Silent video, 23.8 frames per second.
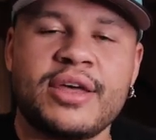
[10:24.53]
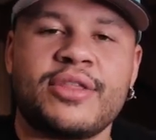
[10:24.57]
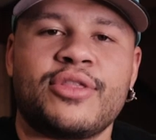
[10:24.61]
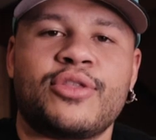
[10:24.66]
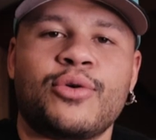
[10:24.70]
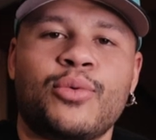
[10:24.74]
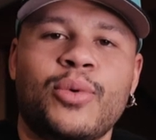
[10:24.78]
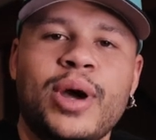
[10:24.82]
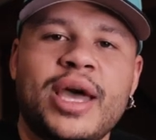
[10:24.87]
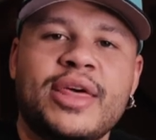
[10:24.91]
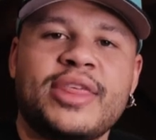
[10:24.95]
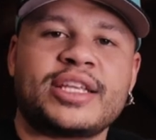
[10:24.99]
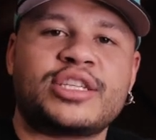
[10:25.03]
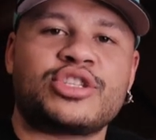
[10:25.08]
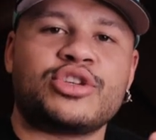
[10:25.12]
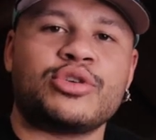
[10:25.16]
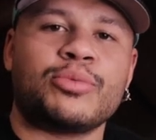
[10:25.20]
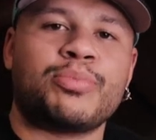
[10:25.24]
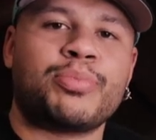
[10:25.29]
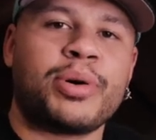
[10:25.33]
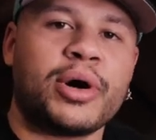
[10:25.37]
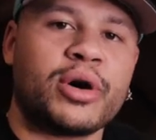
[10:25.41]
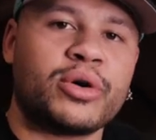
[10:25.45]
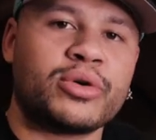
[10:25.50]
The way that
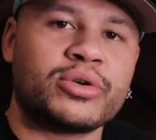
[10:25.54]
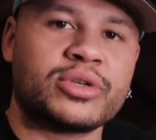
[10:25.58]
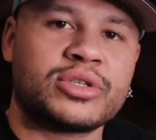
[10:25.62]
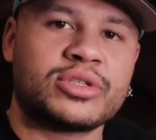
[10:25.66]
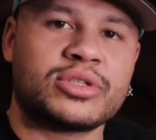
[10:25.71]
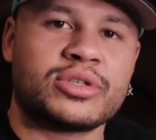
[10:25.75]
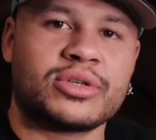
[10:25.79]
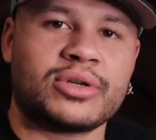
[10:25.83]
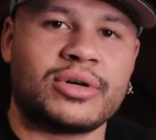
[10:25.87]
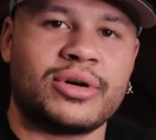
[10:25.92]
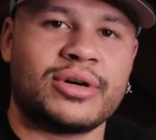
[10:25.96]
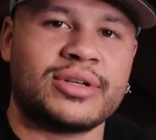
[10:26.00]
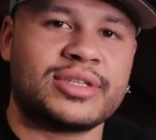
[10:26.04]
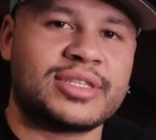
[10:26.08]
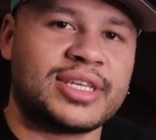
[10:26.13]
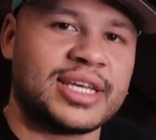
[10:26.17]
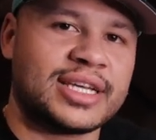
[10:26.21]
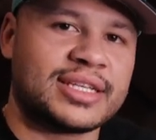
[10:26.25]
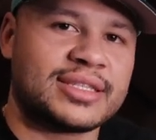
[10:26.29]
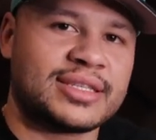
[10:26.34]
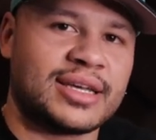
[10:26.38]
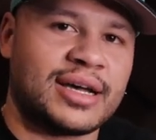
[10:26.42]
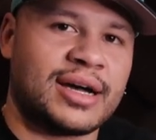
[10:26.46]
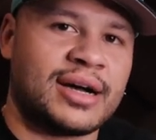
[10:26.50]
you post on
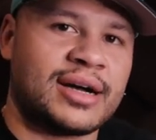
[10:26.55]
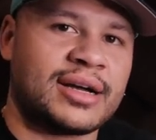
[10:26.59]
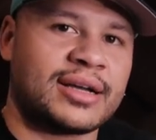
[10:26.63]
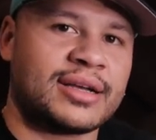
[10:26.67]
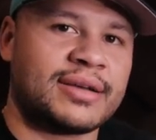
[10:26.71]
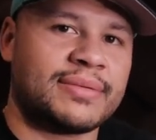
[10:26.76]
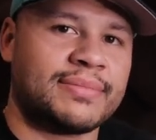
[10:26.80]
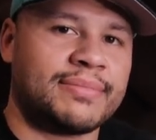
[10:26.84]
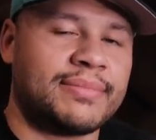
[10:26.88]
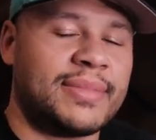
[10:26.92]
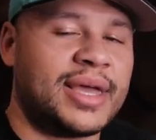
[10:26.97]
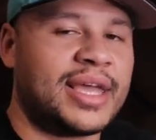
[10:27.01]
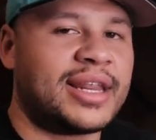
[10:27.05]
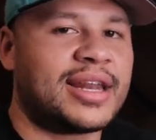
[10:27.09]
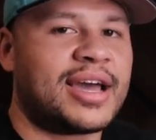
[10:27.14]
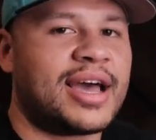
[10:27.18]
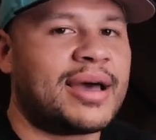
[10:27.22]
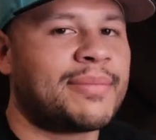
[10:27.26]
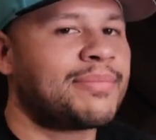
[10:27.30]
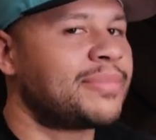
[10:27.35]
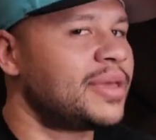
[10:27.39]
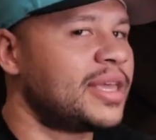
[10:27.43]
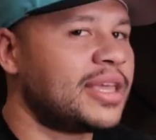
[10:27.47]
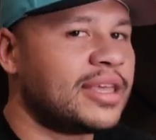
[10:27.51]
TikTok may
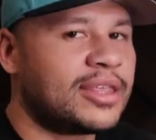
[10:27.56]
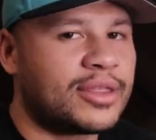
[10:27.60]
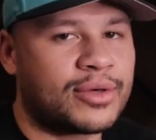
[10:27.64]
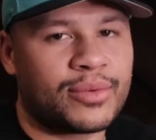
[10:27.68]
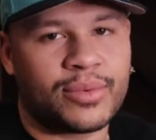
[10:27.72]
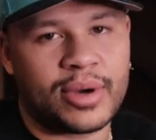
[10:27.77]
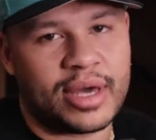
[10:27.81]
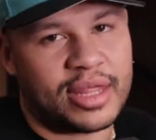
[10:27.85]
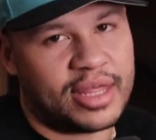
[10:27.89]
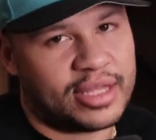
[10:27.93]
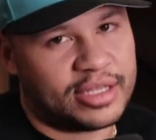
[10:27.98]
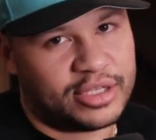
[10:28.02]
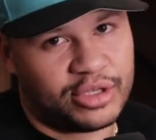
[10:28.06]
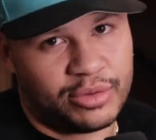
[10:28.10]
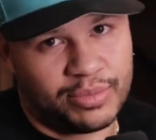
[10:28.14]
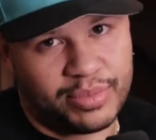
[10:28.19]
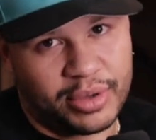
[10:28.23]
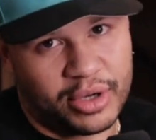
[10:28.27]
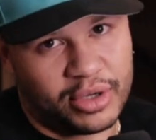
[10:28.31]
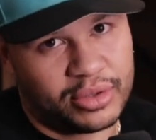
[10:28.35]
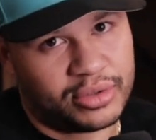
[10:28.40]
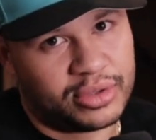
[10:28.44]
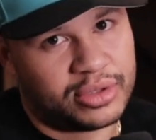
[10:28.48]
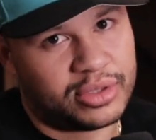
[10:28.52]
not be the way that you
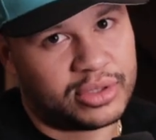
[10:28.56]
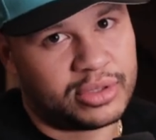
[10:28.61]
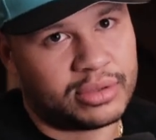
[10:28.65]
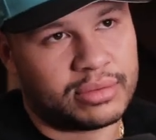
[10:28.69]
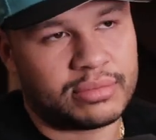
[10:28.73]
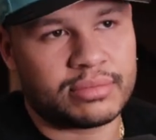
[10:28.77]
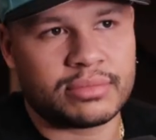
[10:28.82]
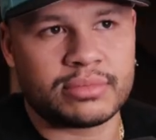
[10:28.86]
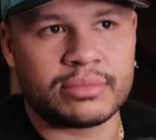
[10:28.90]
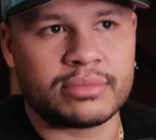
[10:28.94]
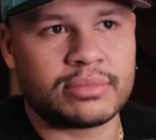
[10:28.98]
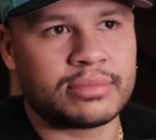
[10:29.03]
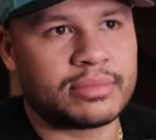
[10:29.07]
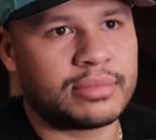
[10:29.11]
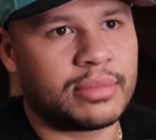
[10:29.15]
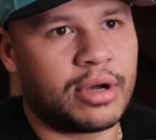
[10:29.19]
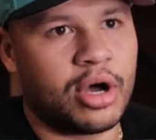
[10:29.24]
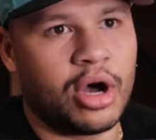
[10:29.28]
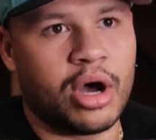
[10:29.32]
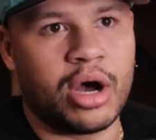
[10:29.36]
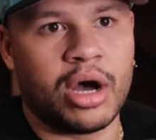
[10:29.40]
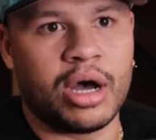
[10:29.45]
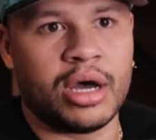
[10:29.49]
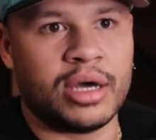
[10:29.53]
post
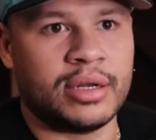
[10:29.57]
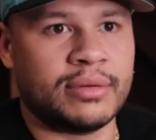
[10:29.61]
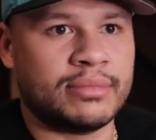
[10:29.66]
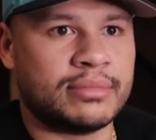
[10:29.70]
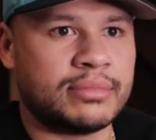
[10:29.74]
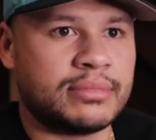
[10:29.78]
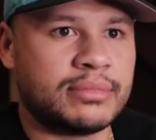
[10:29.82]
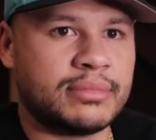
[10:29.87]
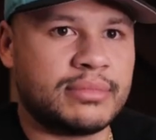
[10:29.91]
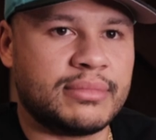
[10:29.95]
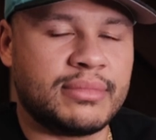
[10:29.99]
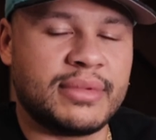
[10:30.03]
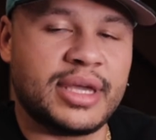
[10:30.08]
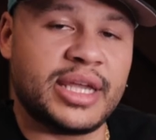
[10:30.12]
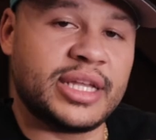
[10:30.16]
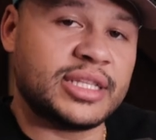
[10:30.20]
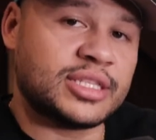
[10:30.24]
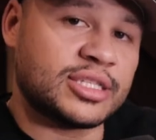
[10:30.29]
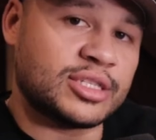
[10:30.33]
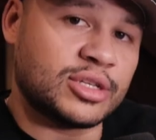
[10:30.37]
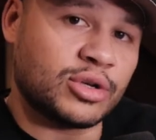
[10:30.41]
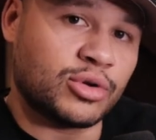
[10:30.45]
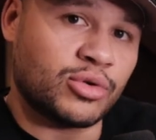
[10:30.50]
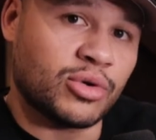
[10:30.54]
on
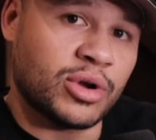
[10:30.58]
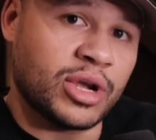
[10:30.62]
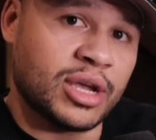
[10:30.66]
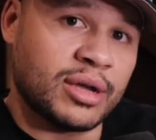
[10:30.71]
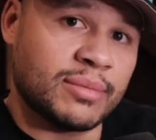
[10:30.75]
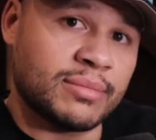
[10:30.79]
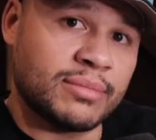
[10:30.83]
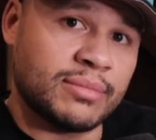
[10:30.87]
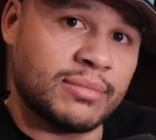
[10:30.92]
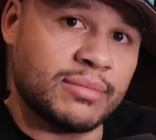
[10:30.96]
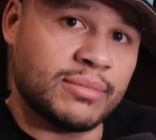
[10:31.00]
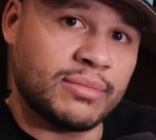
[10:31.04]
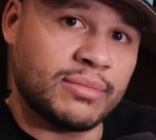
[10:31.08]
Instagram